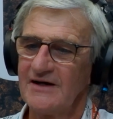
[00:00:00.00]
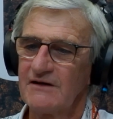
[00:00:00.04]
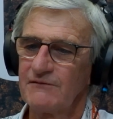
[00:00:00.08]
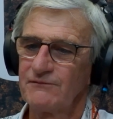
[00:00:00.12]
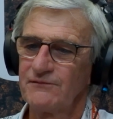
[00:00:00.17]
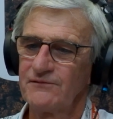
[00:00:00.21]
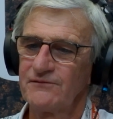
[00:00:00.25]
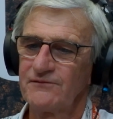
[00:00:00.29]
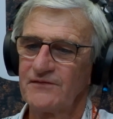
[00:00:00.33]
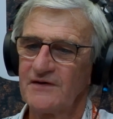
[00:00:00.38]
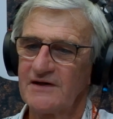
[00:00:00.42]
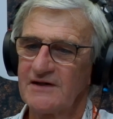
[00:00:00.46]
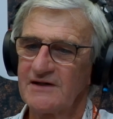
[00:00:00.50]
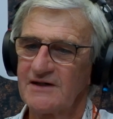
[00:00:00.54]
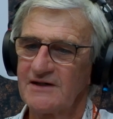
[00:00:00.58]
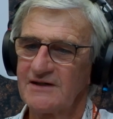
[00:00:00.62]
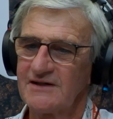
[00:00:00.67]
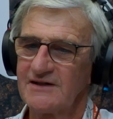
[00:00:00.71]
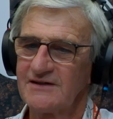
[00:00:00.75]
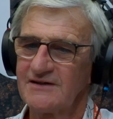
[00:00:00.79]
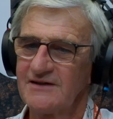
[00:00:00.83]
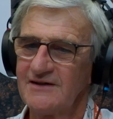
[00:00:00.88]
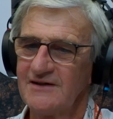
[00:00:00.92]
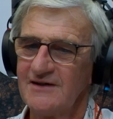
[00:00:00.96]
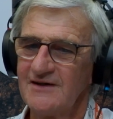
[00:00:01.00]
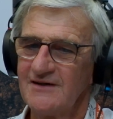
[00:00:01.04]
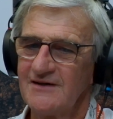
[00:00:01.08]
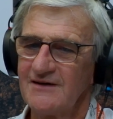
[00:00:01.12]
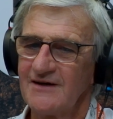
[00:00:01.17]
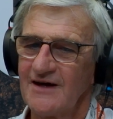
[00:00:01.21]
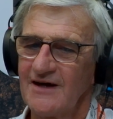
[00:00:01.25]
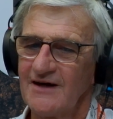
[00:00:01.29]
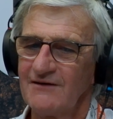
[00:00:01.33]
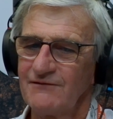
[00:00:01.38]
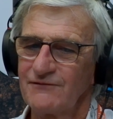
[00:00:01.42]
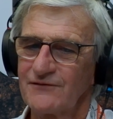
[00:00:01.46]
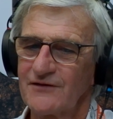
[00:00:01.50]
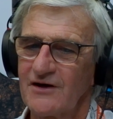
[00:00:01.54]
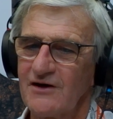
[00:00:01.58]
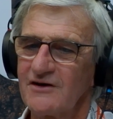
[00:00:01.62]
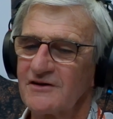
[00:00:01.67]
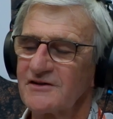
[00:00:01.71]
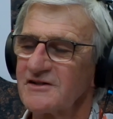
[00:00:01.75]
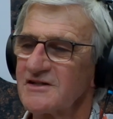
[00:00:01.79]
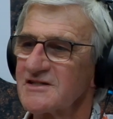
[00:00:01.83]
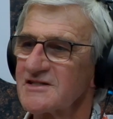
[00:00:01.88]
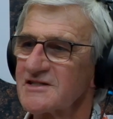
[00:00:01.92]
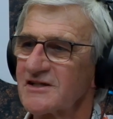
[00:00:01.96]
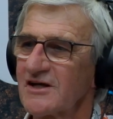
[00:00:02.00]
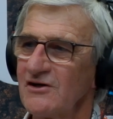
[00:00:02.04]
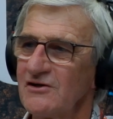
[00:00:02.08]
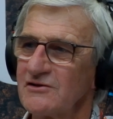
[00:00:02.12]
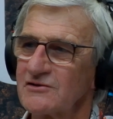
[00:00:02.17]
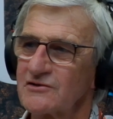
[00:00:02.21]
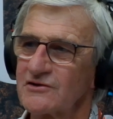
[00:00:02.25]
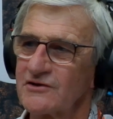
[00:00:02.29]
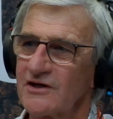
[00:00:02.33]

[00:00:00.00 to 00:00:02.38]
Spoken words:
if gardeners can't